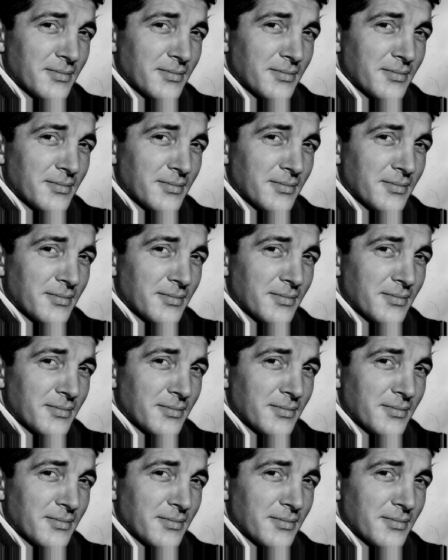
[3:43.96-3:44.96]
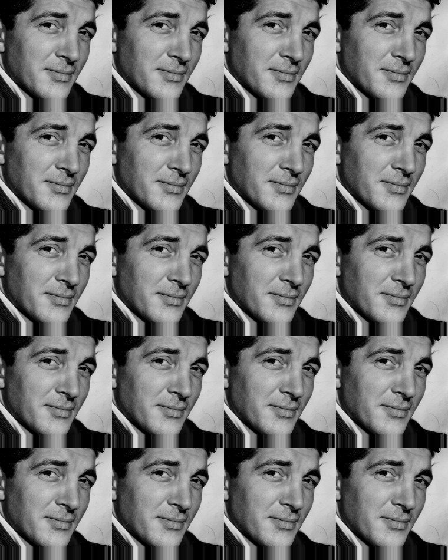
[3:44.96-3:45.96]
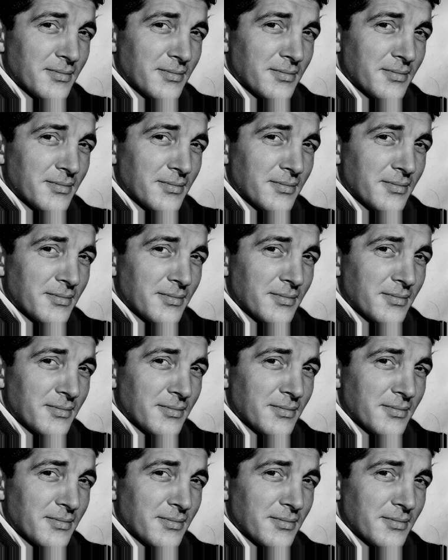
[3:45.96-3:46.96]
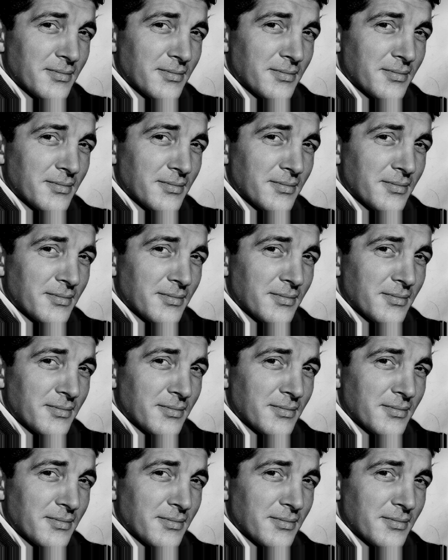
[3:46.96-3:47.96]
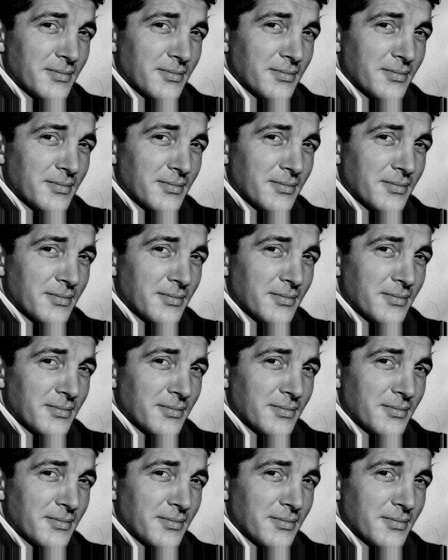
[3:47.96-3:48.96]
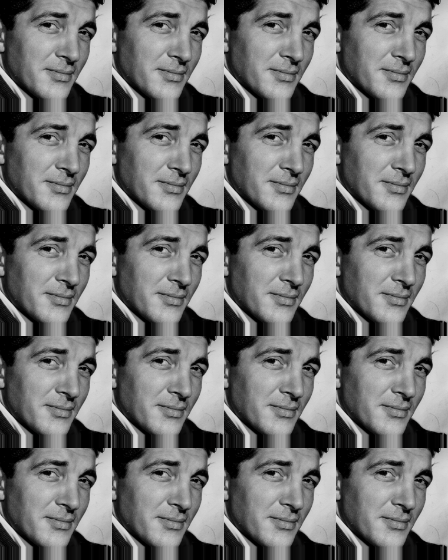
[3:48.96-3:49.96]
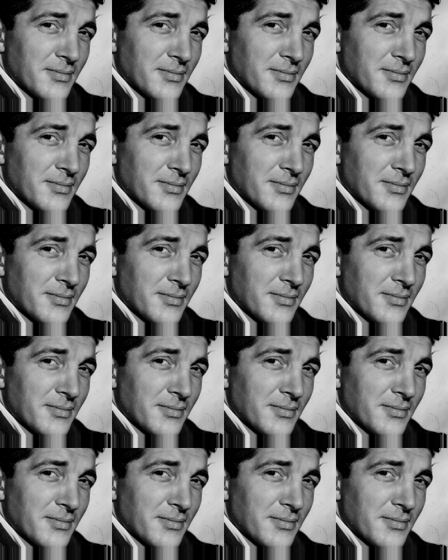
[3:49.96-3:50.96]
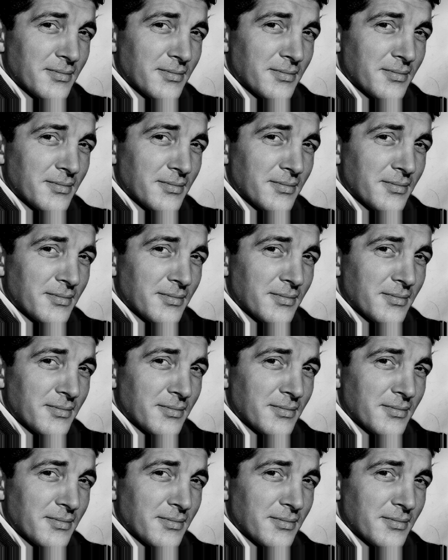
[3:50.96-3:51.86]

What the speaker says: [no speech]